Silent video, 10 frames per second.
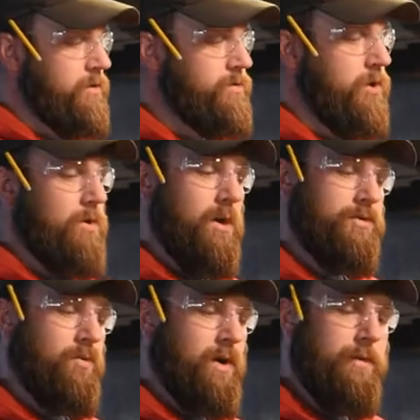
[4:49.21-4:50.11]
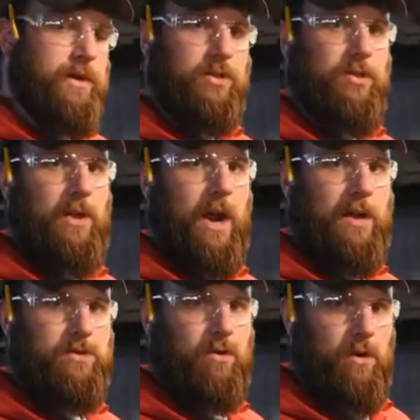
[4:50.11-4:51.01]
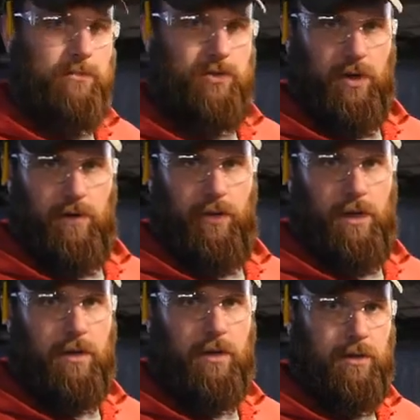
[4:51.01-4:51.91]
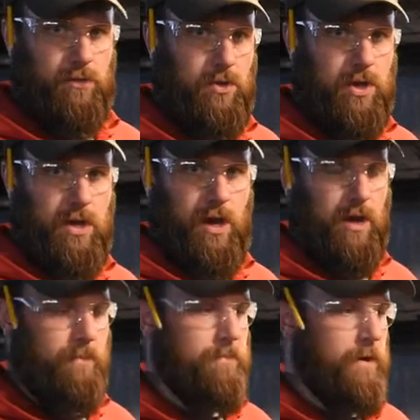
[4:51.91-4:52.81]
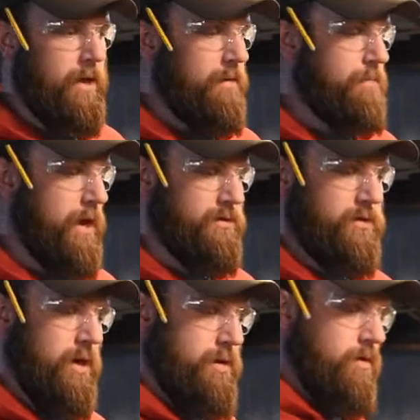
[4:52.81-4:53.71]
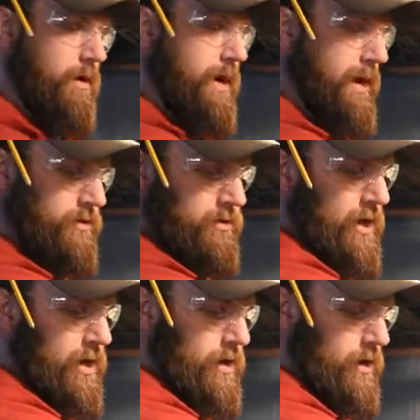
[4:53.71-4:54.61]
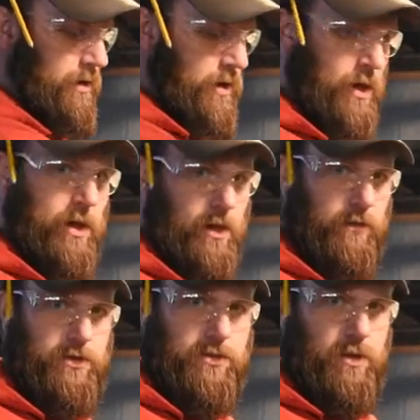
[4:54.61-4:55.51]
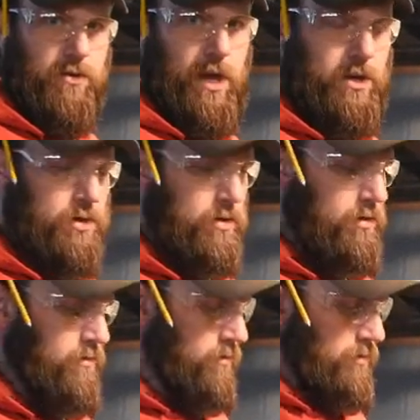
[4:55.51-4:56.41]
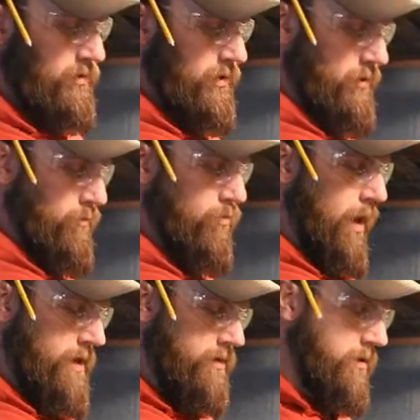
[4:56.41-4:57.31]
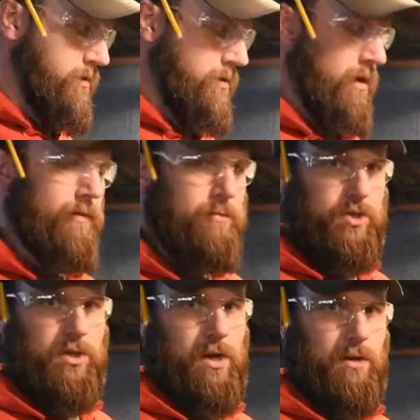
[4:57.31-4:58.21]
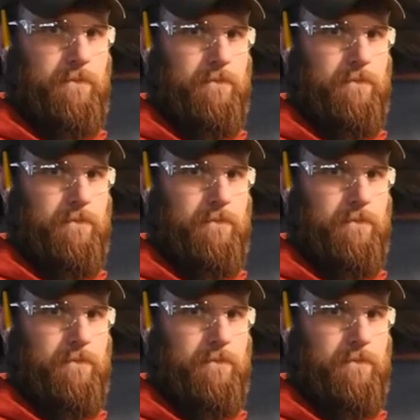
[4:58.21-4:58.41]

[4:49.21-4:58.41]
So you also want to make sure that as you're observing the uh, bandsaw, you are not standing in this location to the right of the machine.